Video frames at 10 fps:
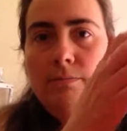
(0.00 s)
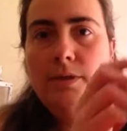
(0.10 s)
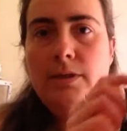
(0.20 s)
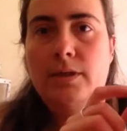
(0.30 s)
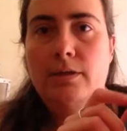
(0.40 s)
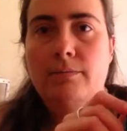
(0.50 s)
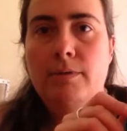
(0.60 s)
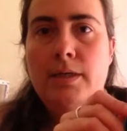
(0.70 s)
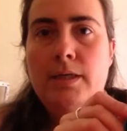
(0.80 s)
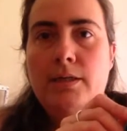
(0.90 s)
you know,
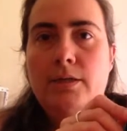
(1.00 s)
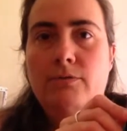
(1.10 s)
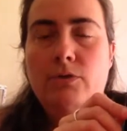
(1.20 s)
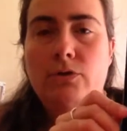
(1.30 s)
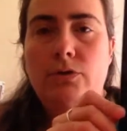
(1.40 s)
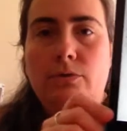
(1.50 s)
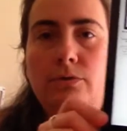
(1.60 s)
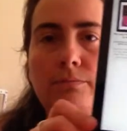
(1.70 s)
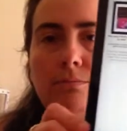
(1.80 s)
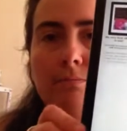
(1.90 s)
you've got your
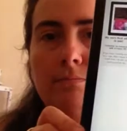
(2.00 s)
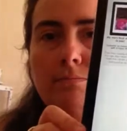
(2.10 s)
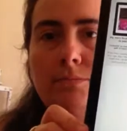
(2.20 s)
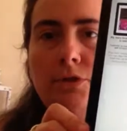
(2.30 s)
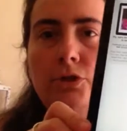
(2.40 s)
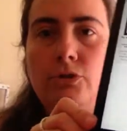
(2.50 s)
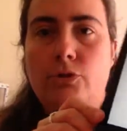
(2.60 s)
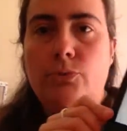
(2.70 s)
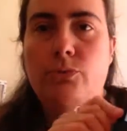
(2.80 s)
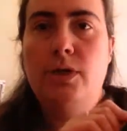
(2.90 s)

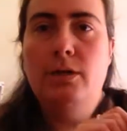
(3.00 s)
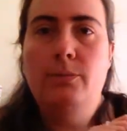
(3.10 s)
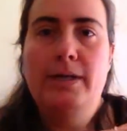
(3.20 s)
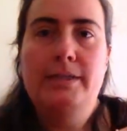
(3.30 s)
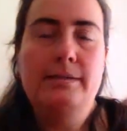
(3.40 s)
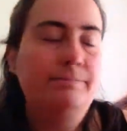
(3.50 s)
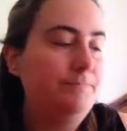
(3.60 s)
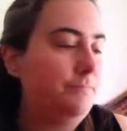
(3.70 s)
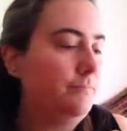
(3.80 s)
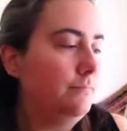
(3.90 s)
usual colourways.
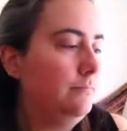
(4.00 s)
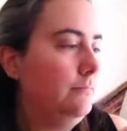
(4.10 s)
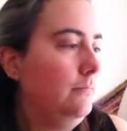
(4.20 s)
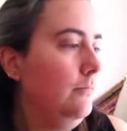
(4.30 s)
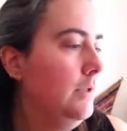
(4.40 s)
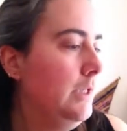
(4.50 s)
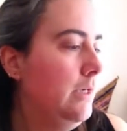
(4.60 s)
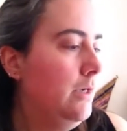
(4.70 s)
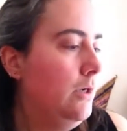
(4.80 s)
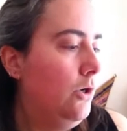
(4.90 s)

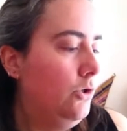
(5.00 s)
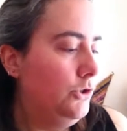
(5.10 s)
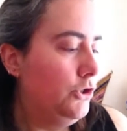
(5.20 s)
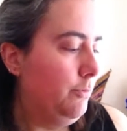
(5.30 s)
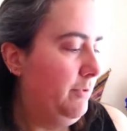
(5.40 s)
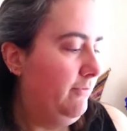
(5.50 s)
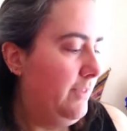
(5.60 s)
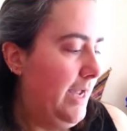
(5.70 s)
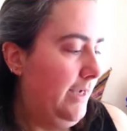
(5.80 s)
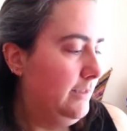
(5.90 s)
On top of
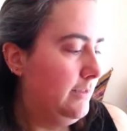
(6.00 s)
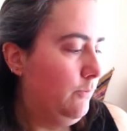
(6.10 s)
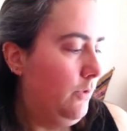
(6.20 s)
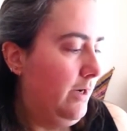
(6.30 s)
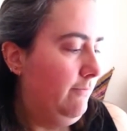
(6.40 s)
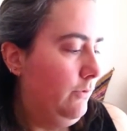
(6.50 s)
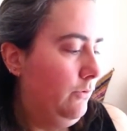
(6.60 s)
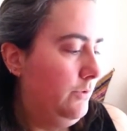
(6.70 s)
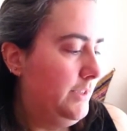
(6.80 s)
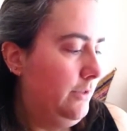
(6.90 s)
that, what I've
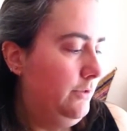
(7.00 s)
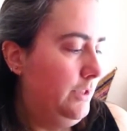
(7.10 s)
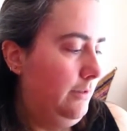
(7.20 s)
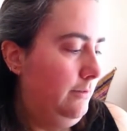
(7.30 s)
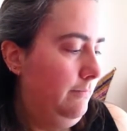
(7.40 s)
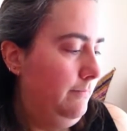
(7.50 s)
also done,